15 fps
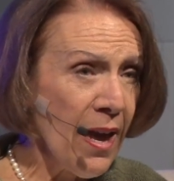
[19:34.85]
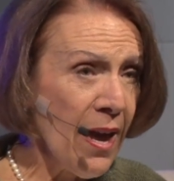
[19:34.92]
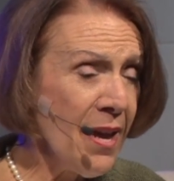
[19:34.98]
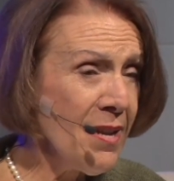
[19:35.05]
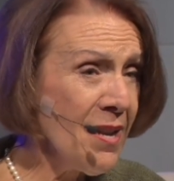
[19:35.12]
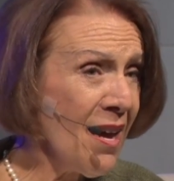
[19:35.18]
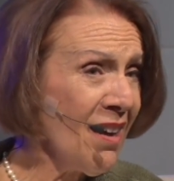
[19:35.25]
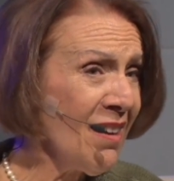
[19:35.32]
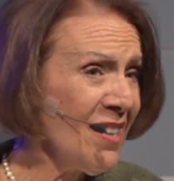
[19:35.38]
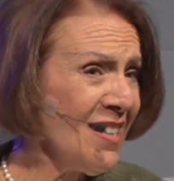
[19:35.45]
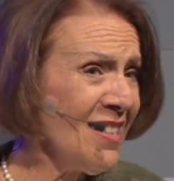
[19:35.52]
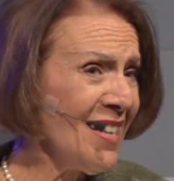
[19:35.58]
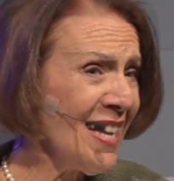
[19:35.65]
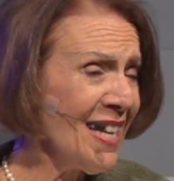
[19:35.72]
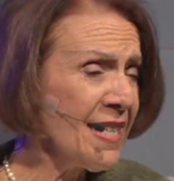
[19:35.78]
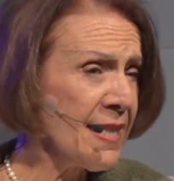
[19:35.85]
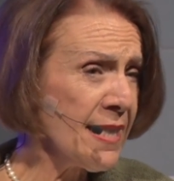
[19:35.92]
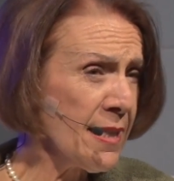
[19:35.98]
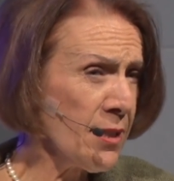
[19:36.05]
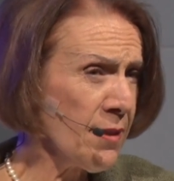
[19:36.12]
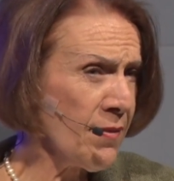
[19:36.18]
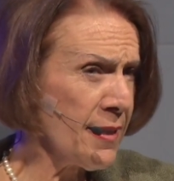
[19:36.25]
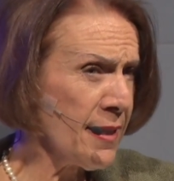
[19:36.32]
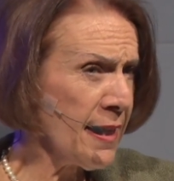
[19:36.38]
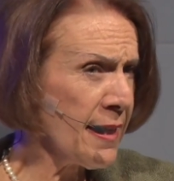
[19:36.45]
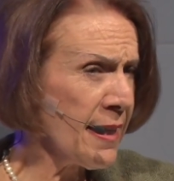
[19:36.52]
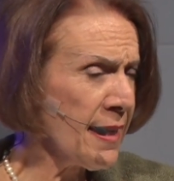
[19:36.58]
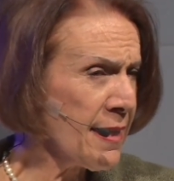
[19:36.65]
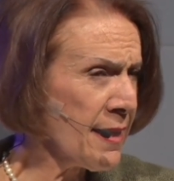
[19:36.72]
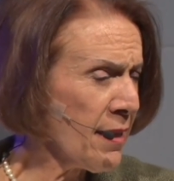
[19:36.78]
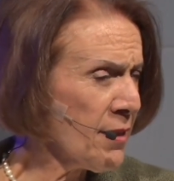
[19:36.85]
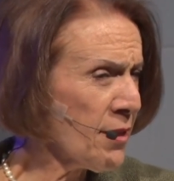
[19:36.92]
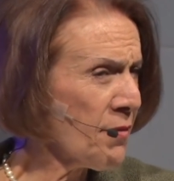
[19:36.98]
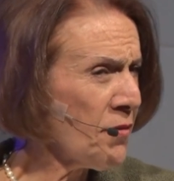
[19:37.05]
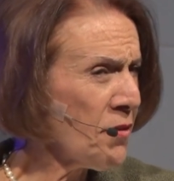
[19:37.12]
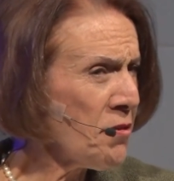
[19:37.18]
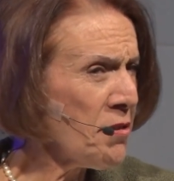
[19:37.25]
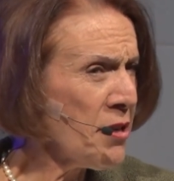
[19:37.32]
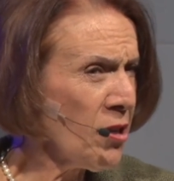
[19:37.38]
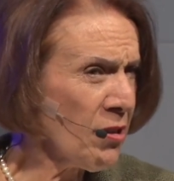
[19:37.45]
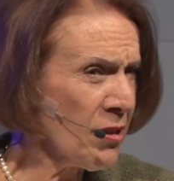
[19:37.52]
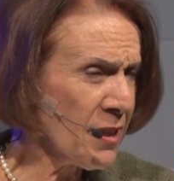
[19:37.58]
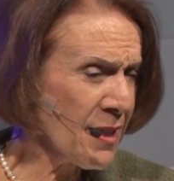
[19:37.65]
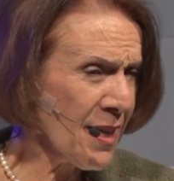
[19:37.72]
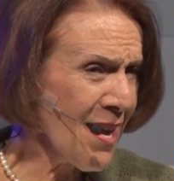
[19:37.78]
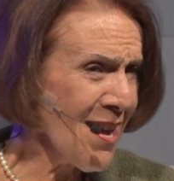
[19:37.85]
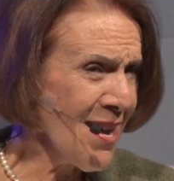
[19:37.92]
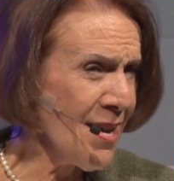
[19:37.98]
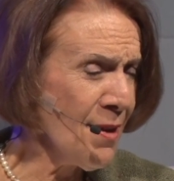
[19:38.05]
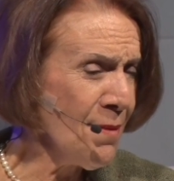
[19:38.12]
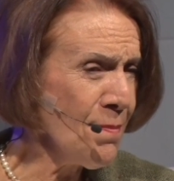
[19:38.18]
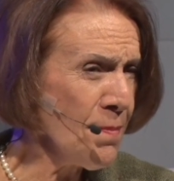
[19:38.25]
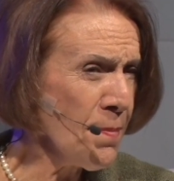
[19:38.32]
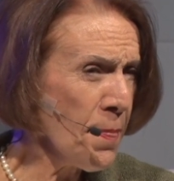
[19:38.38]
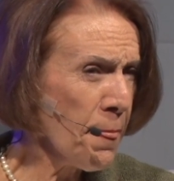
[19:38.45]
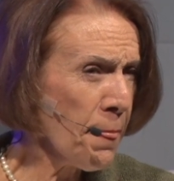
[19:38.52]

And now, in excess of a decade sounds a very long time,